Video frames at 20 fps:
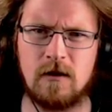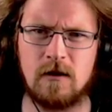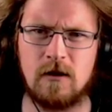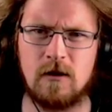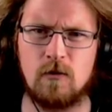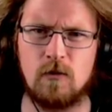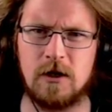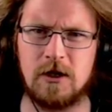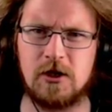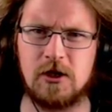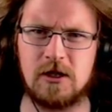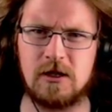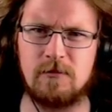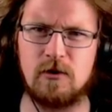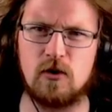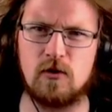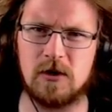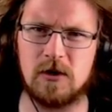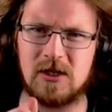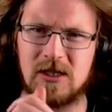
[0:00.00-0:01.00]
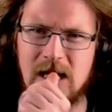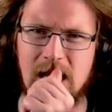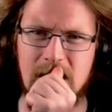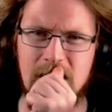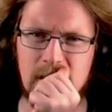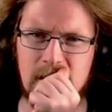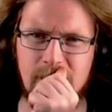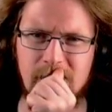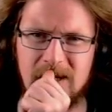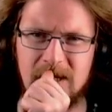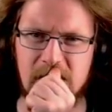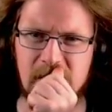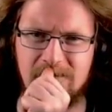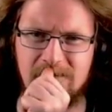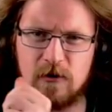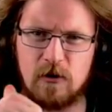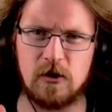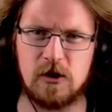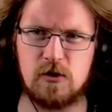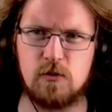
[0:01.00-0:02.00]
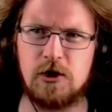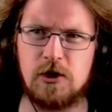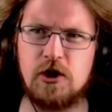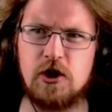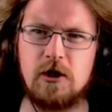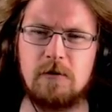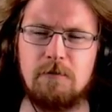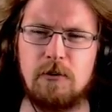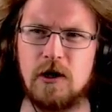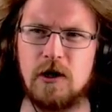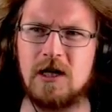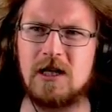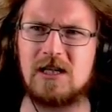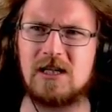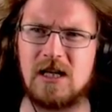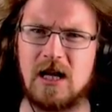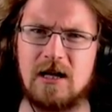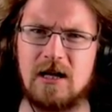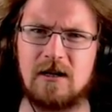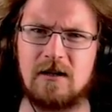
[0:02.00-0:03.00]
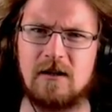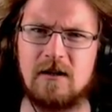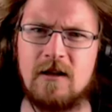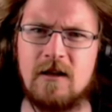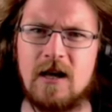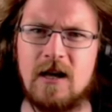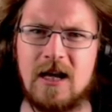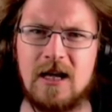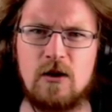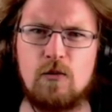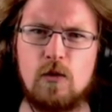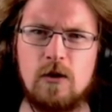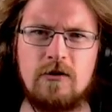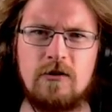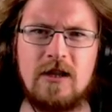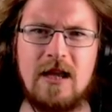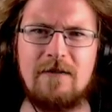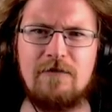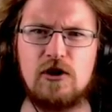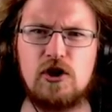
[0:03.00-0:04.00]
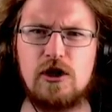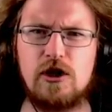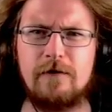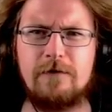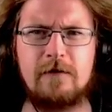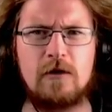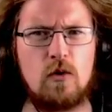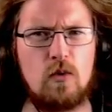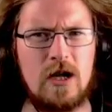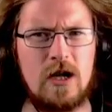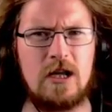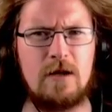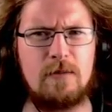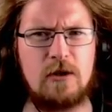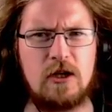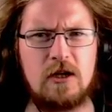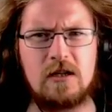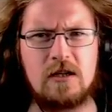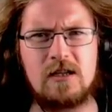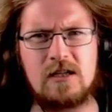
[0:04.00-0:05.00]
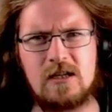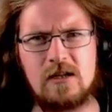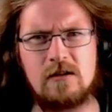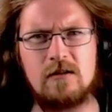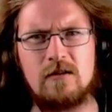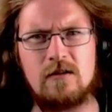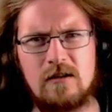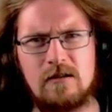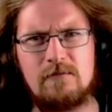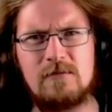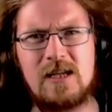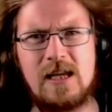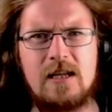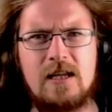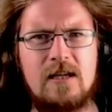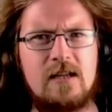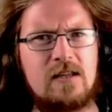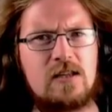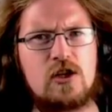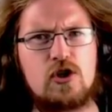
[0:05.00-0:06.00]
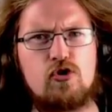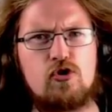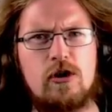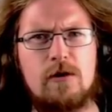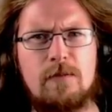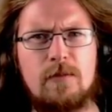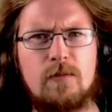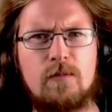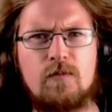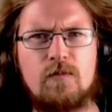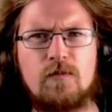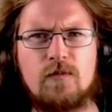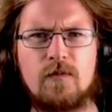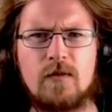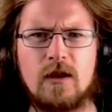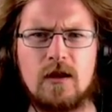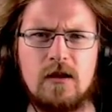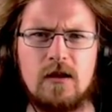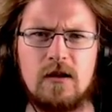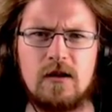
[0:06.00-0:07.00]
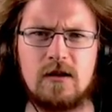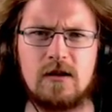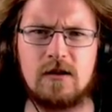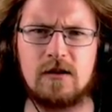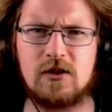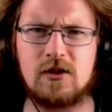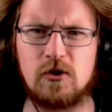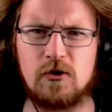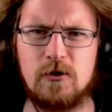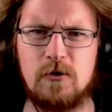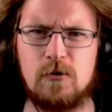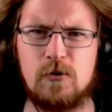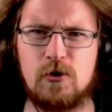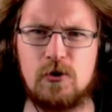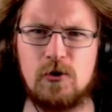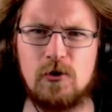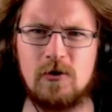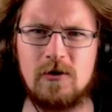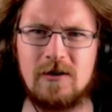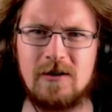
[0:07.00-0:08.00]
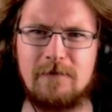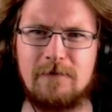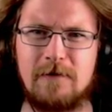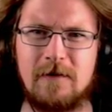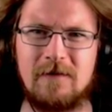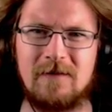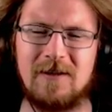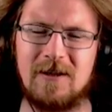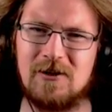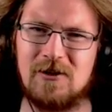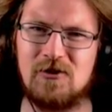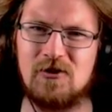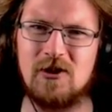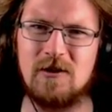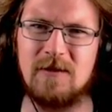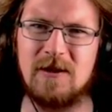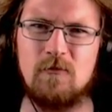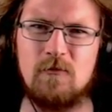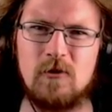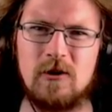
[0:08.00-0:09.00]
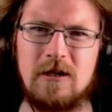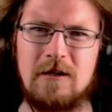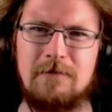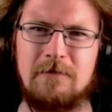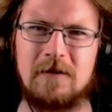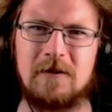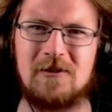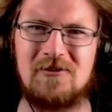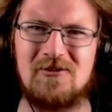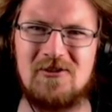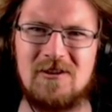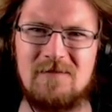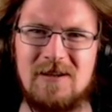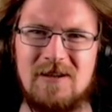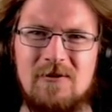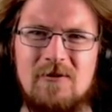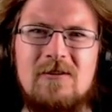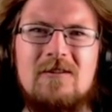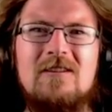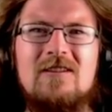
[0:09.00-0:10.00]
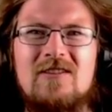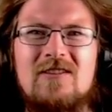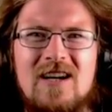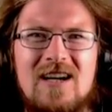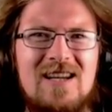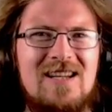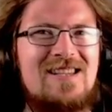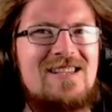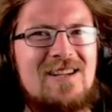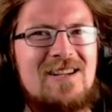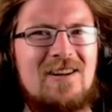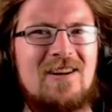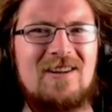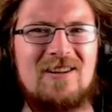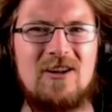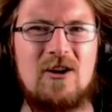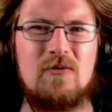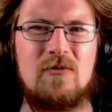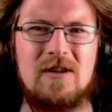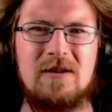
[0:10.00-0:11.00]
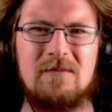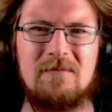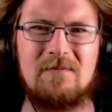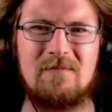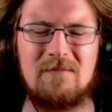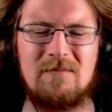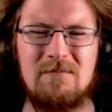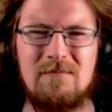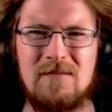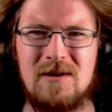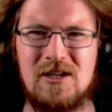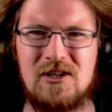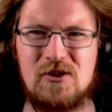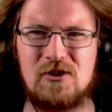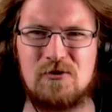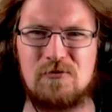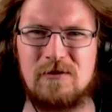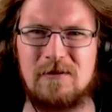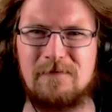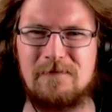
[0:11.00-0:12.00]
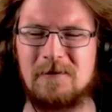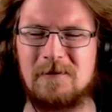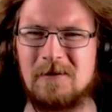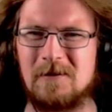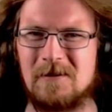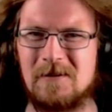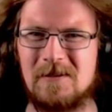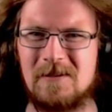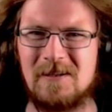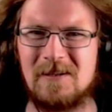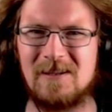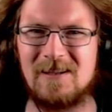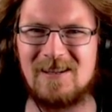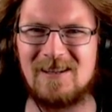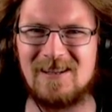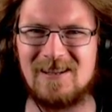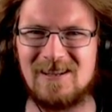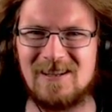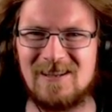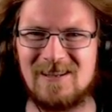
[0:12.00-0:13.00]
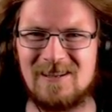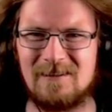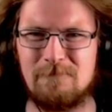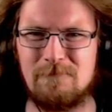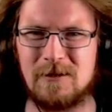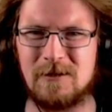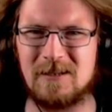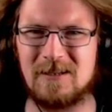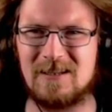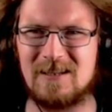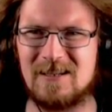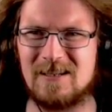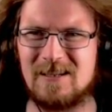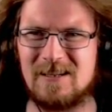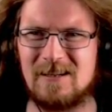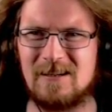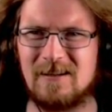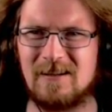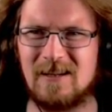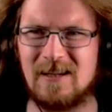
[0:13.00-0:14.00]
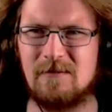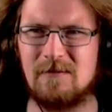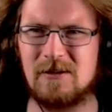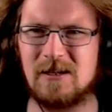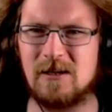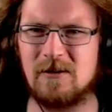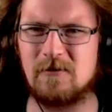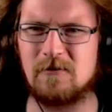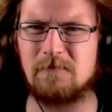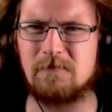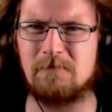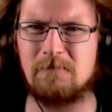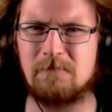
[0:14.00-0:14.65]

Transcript: which is a more sand-based fungus, which you can put in a sack, and it will never shift away, but you can still take it to trip. So you should have... It should have been wonderful. It should have been all nice and glowy. Mystery fungus. But, game said no.